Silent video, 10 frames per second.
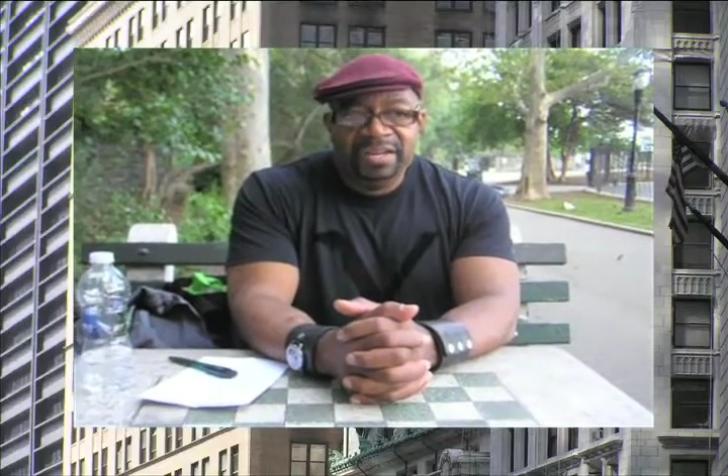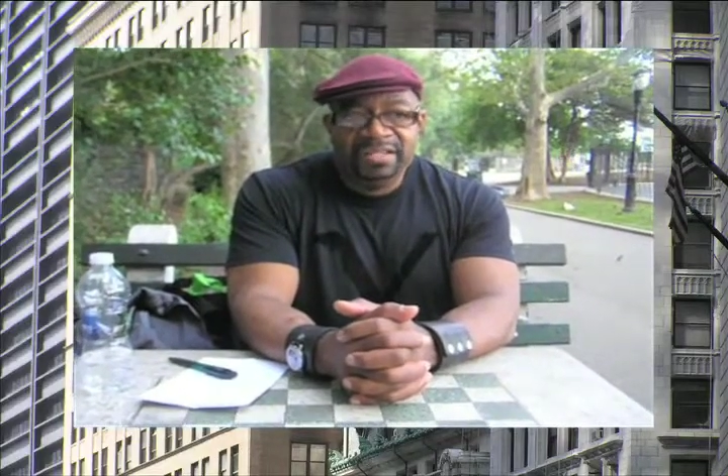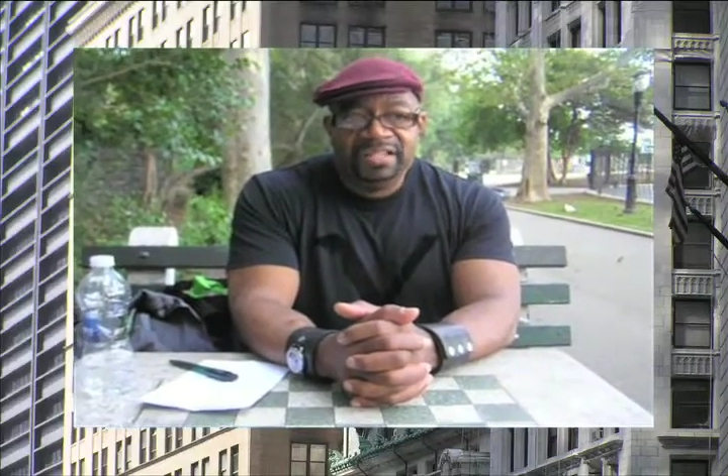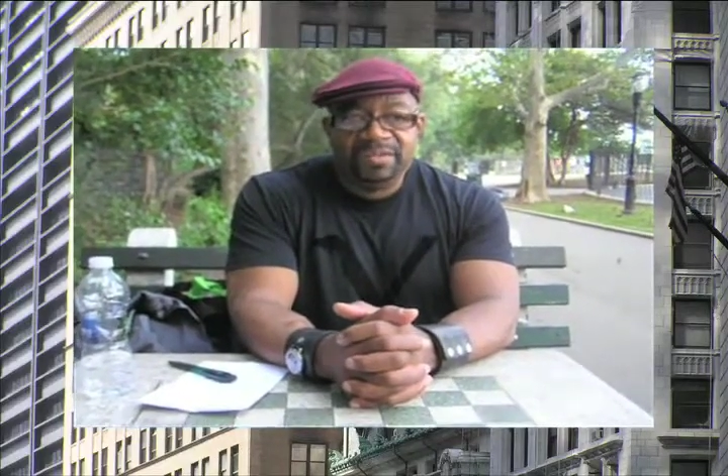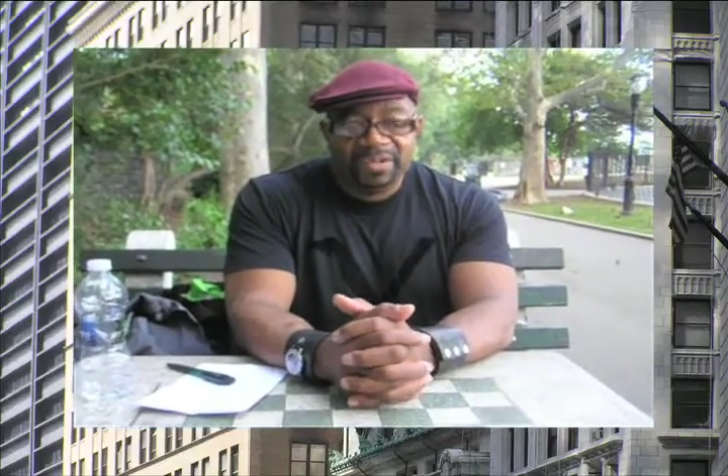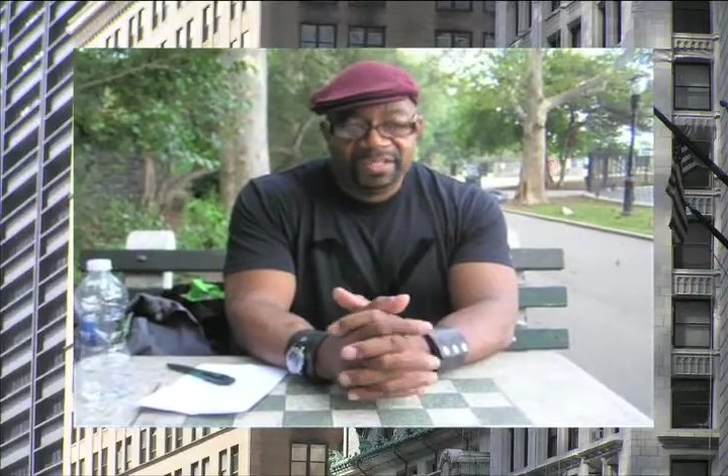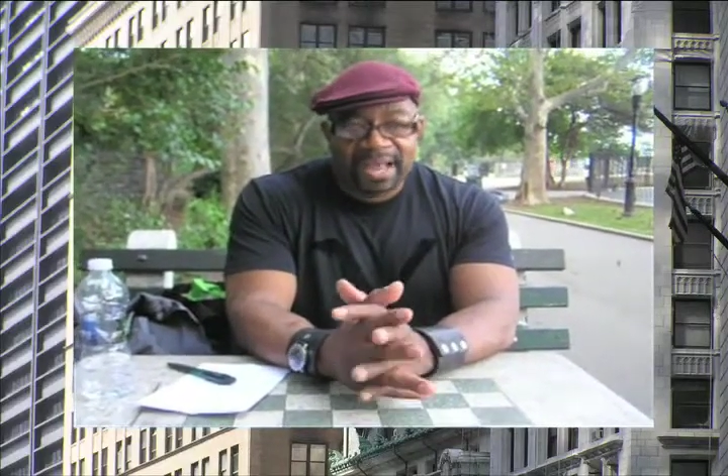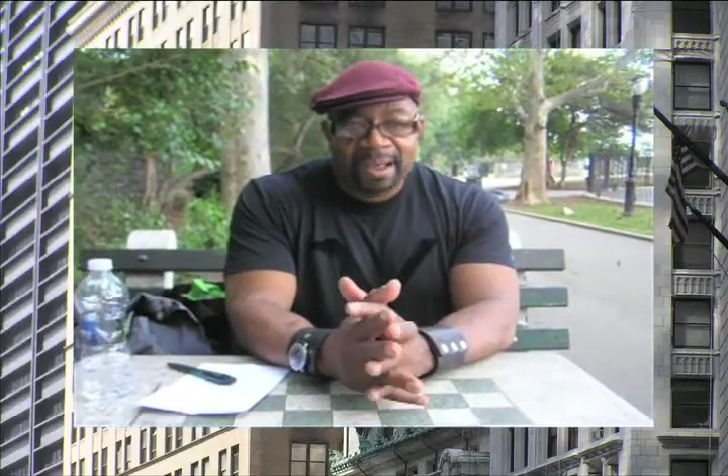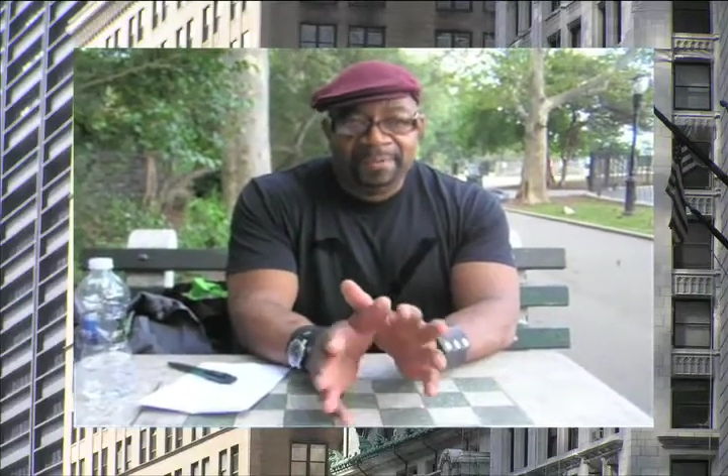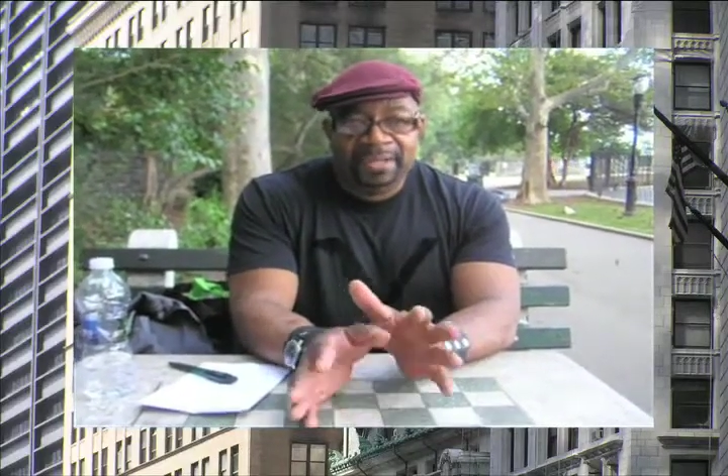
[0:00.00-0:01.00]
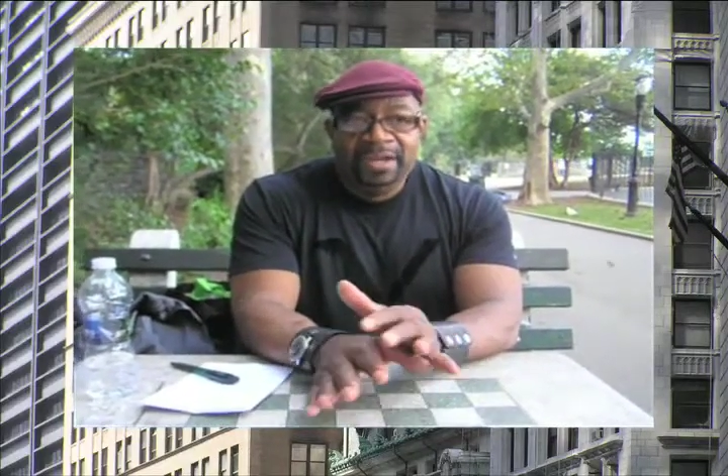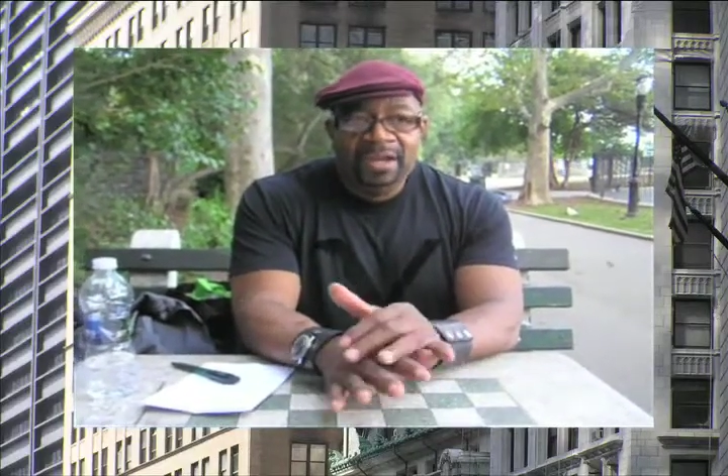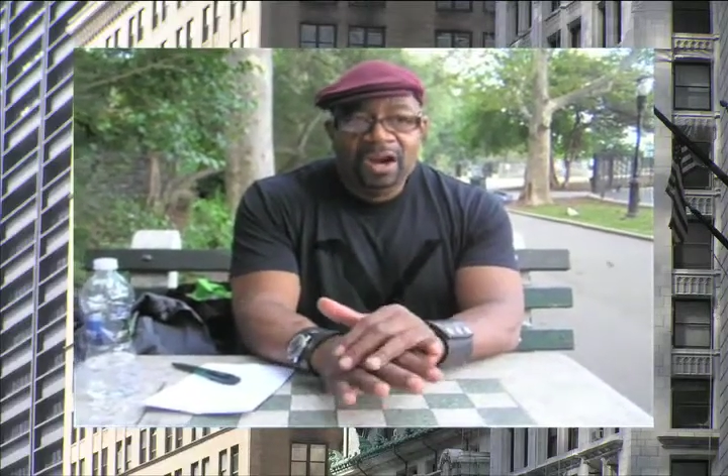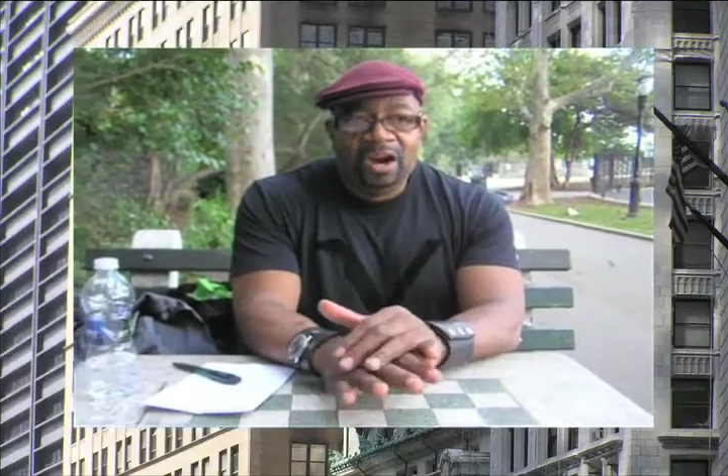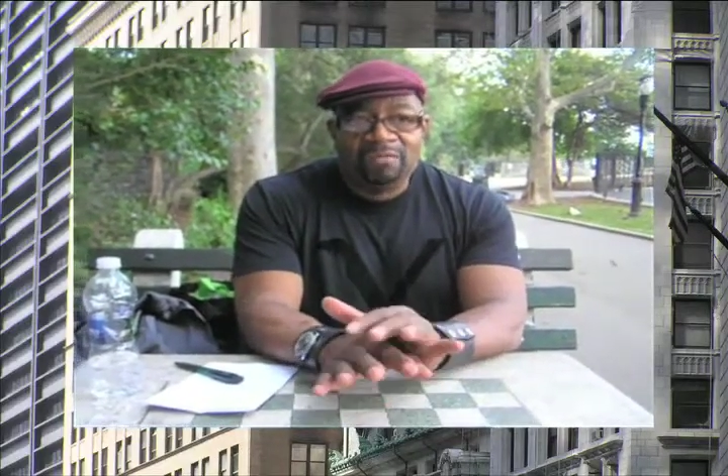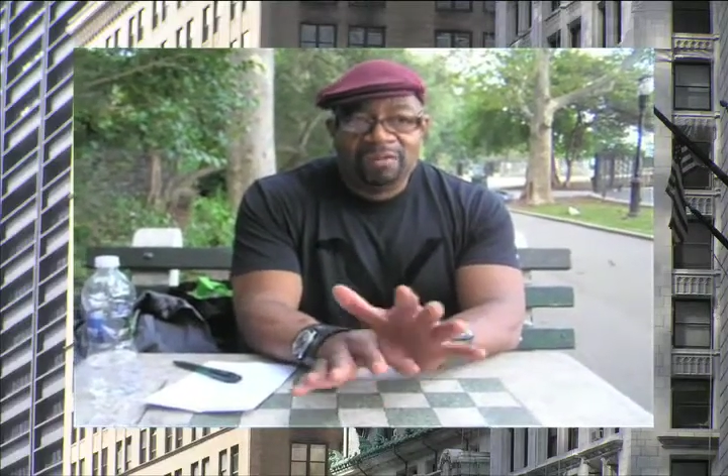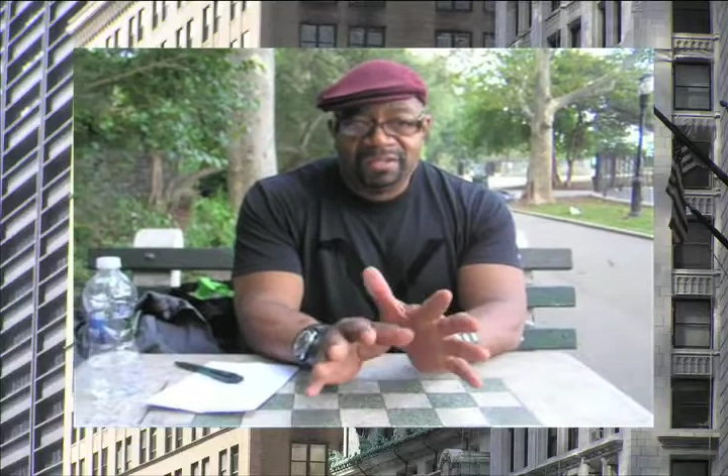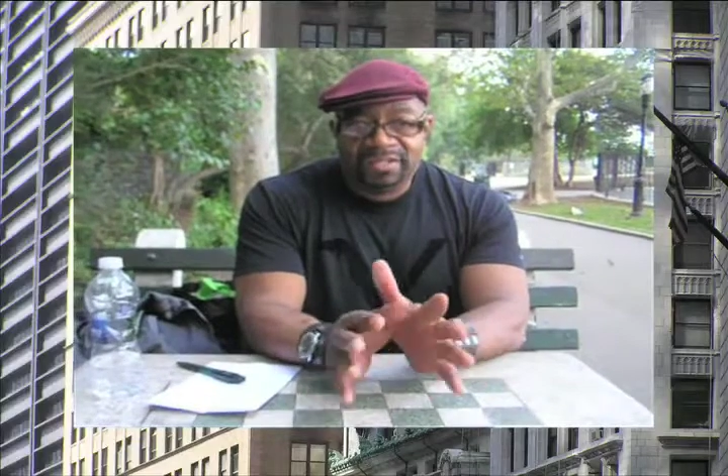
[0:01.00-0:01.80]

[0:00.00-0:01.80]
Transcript: And this is what's happening across